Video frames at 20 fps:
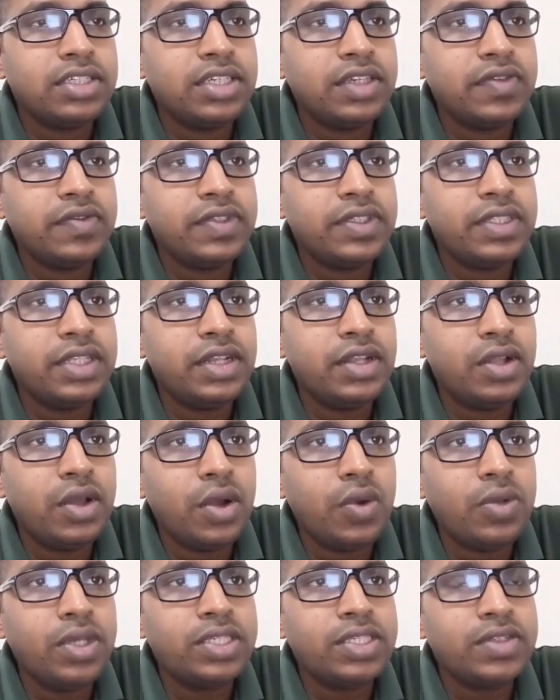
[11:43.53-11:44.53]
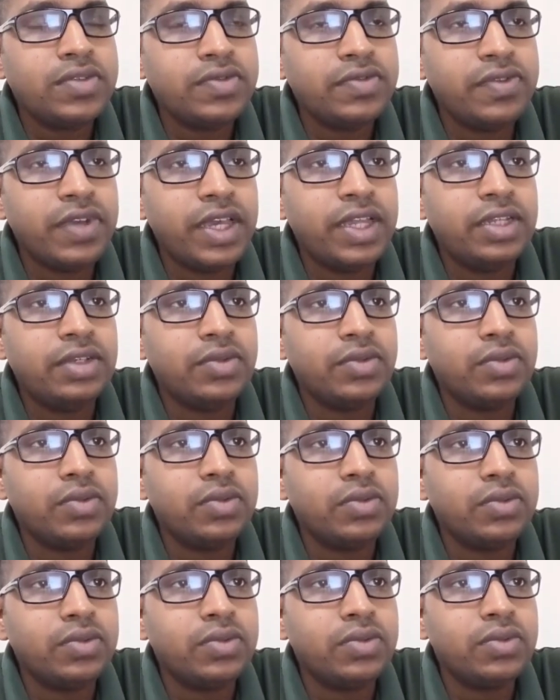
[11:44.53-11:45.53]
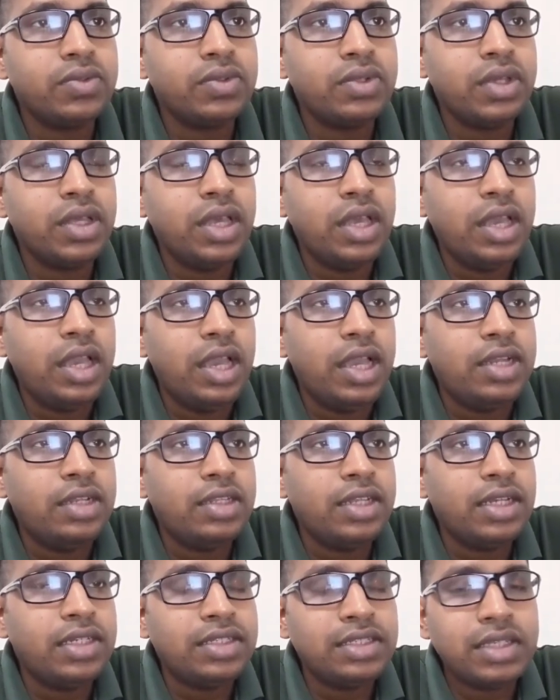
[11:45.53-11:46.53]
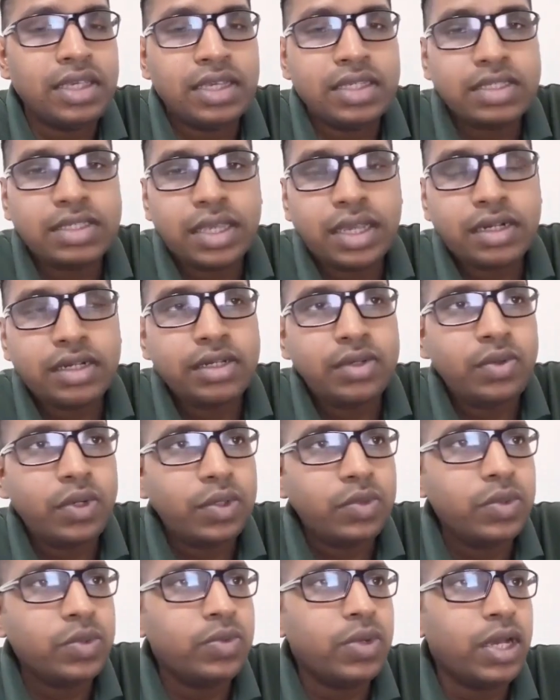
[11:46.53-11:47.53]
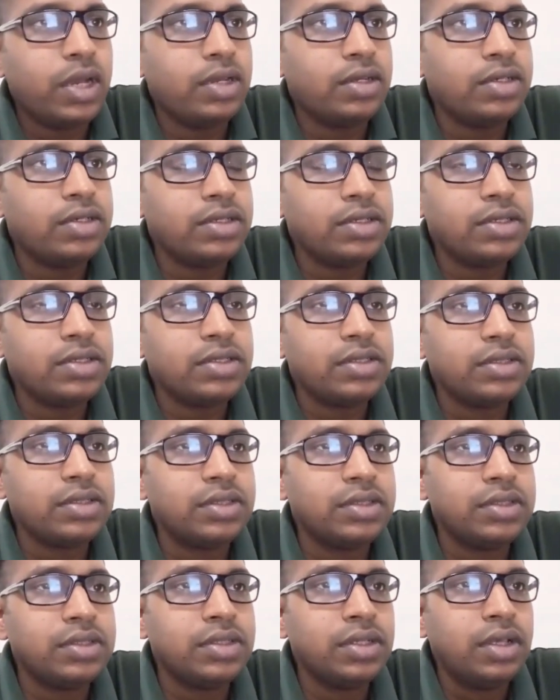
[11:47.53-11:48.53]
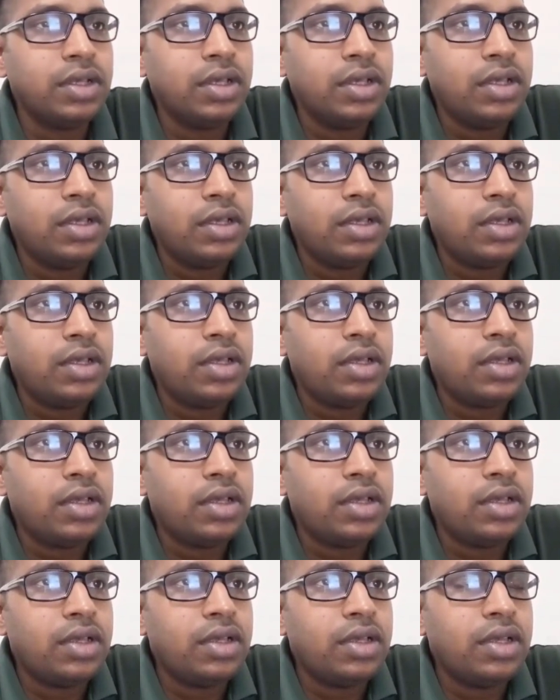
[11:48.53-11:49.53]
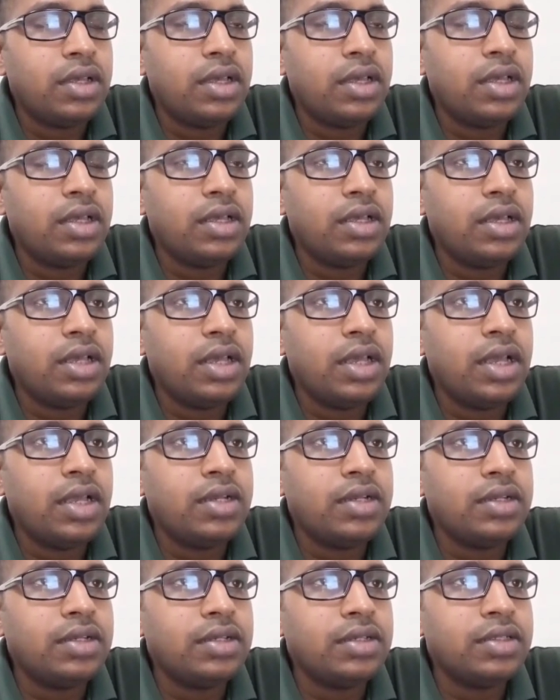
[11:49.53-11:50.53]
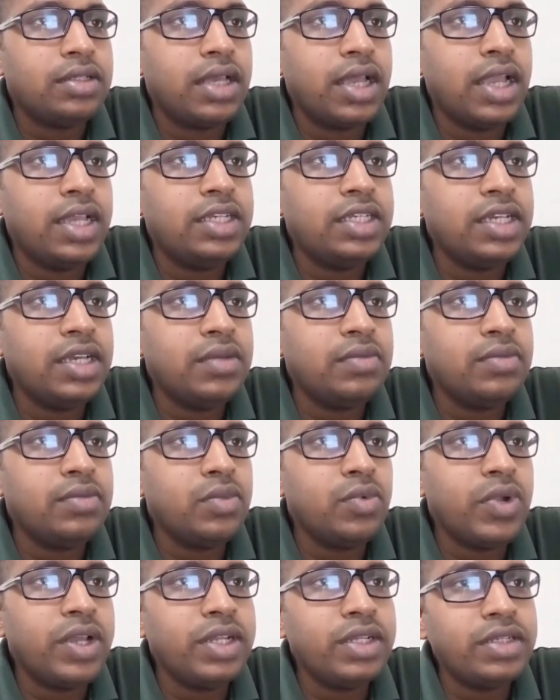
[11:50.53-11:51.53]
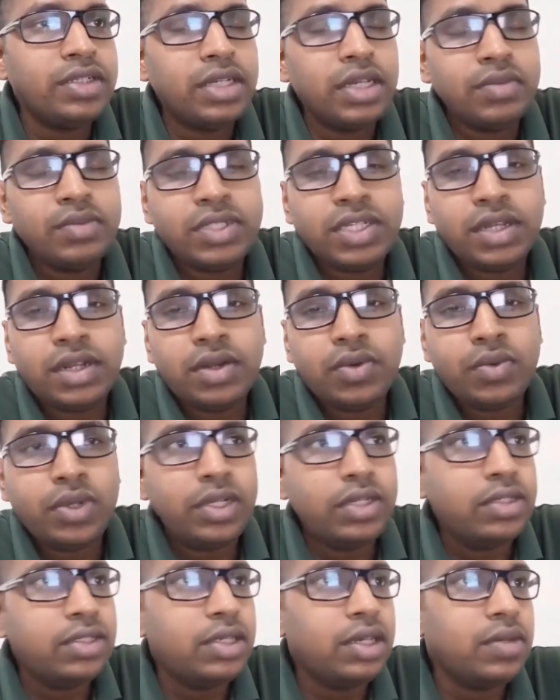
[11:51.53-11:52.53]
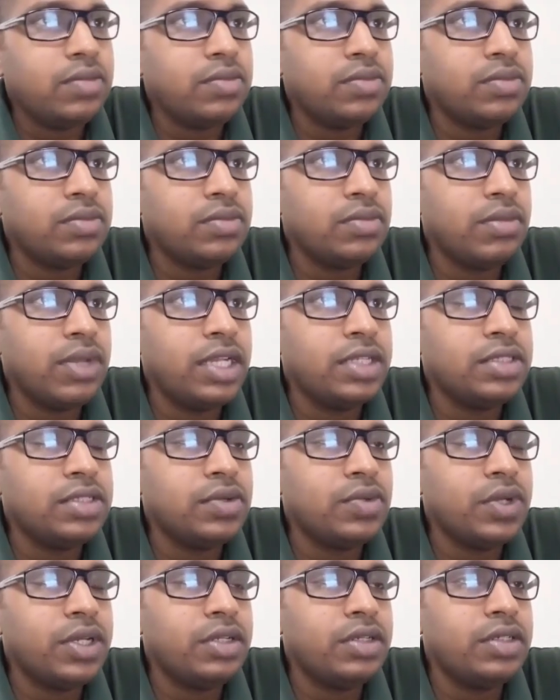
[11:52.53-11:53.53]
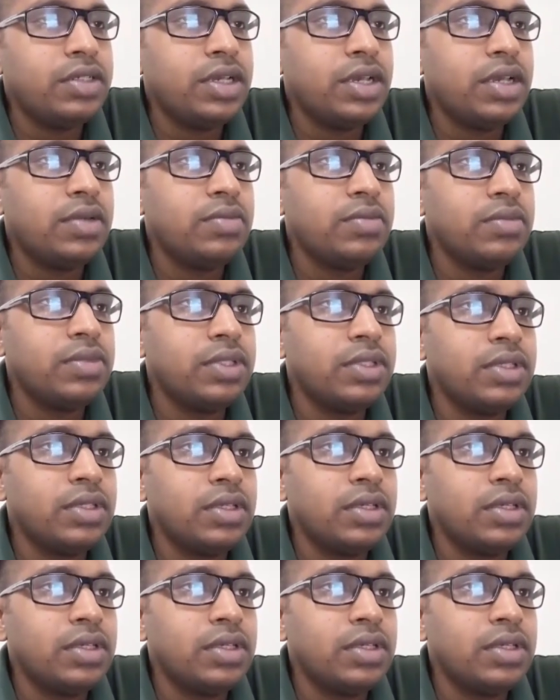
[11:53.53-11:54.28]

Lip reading: gives the lowest value, and that is exactly what we want. And the ATM waiting time, teller waiting time, manager waiting time,